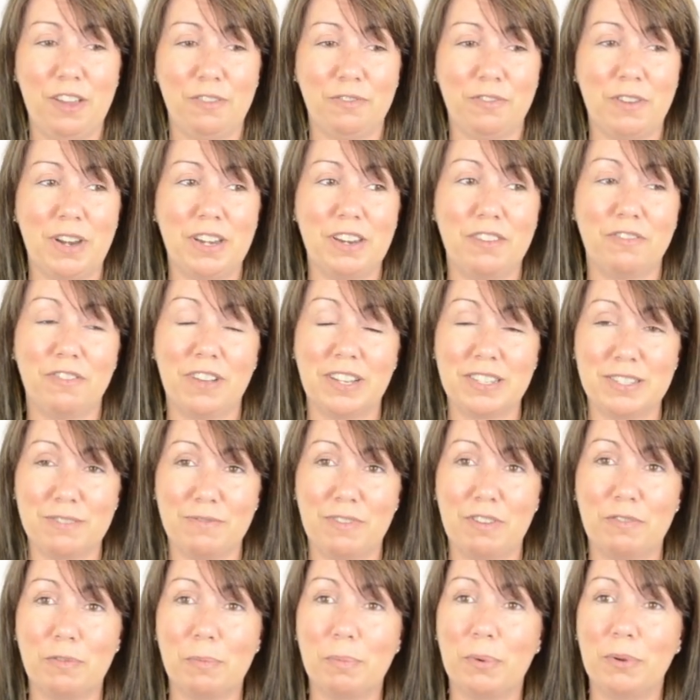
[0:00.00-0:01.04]
For any fans
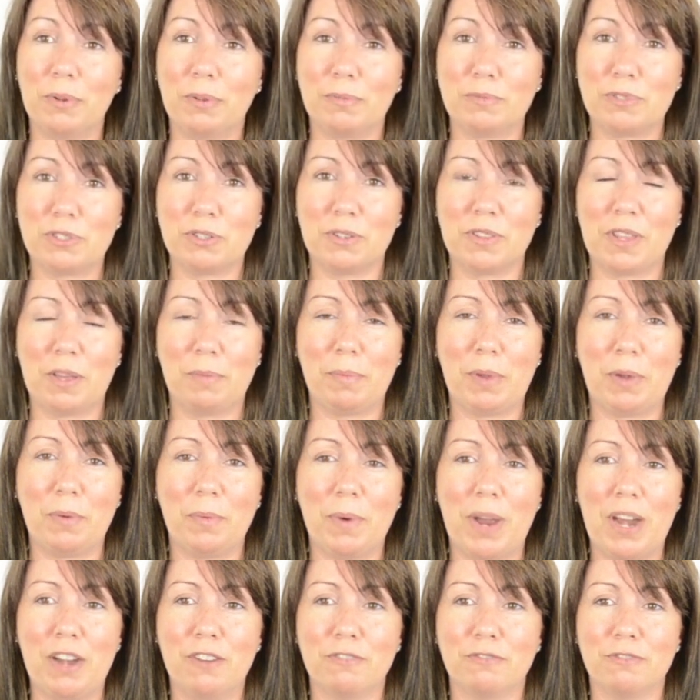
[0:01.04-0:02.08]
of Liverpool, I'm sure they'll be
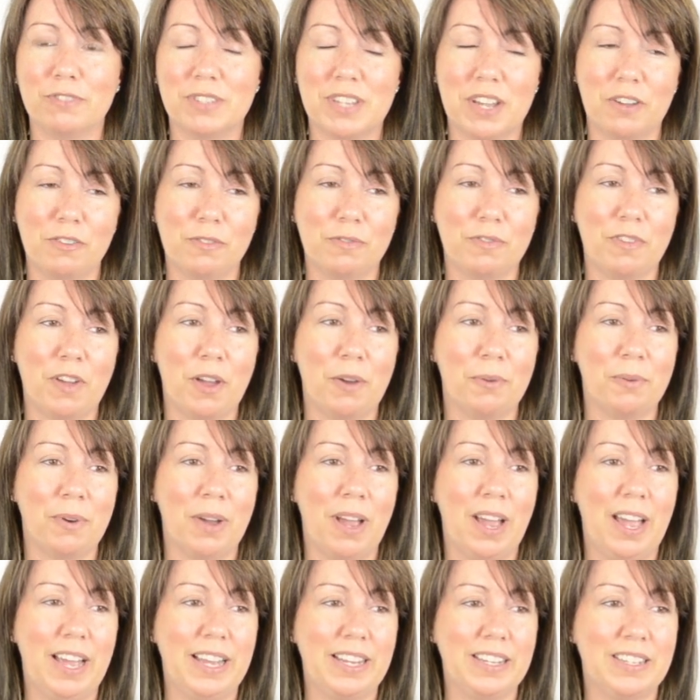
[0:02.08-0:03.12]
aware of
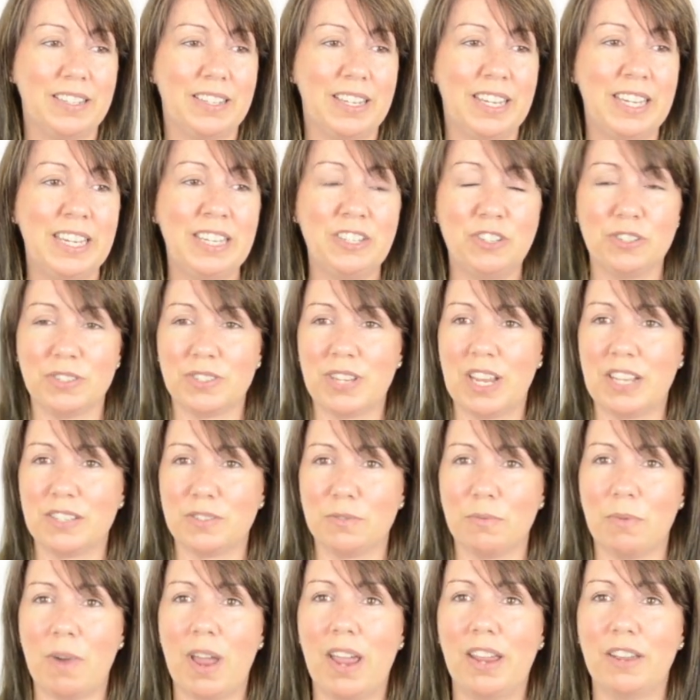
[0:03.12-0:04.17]
Rodolfo, and he just has
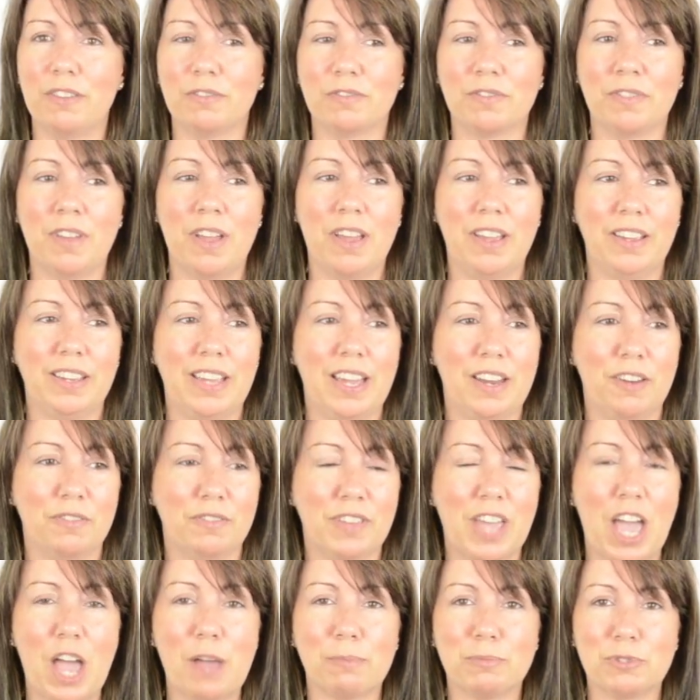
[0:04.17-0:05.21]
a way of kind of
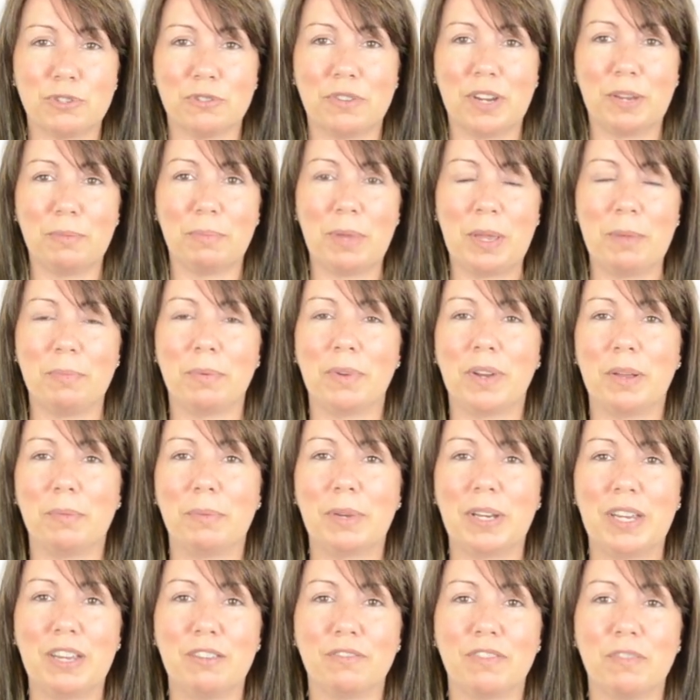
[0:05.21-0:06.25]
capturing people, I
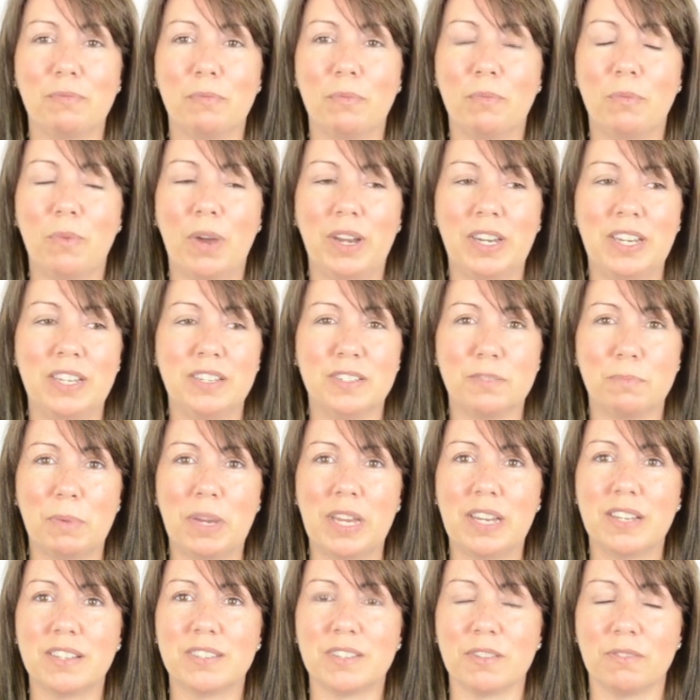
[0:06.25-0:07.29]
believe, in when he
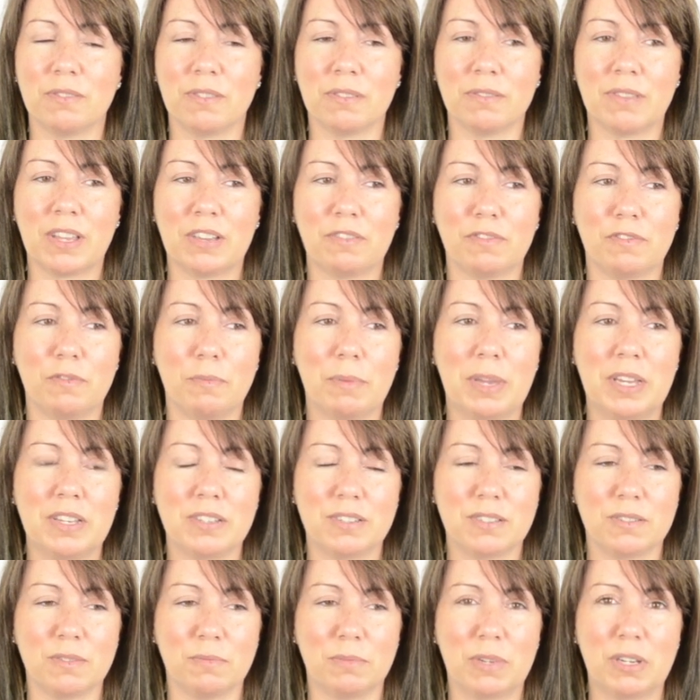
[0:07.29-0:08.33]
speaks, so that for me
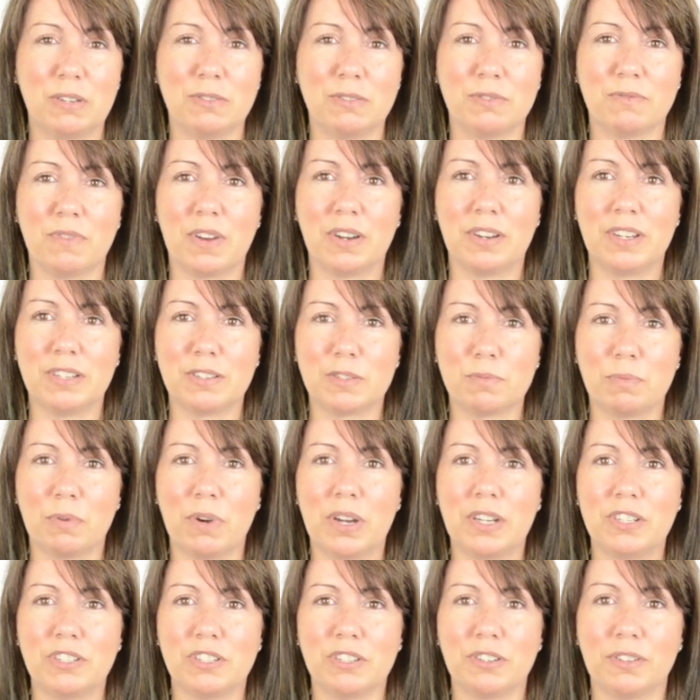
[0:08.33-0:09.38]
is somebody who's very
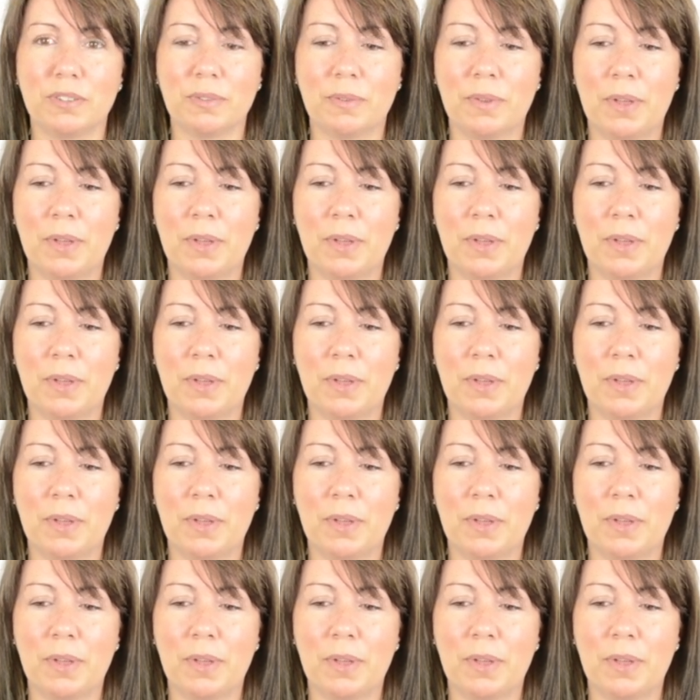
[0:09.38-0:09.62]
inspirational.